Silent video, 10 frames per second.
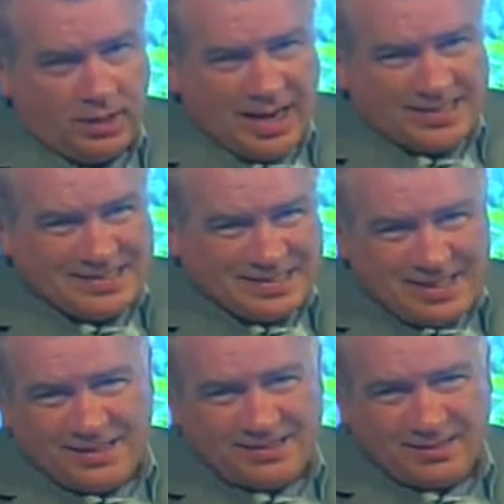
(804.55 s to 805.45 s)
as
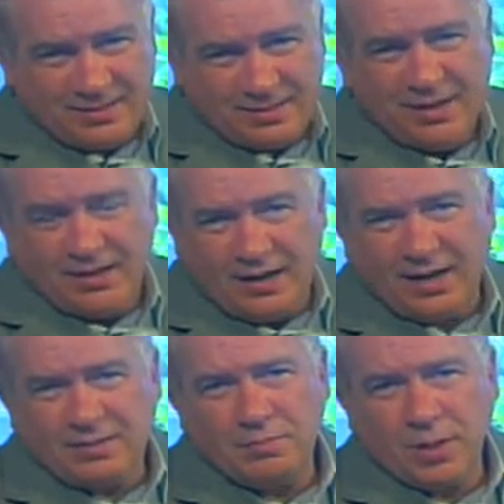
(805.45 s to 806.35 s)
citizens
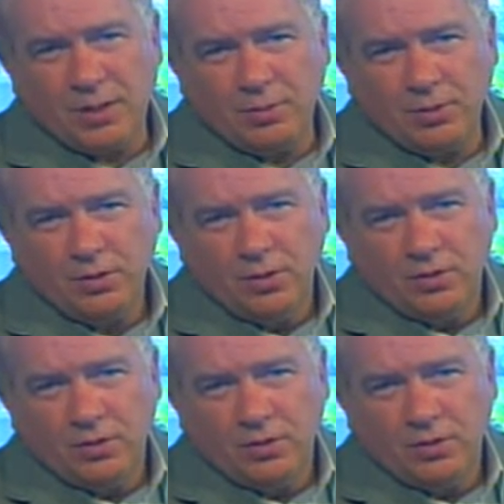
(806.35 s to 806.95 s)
not to be able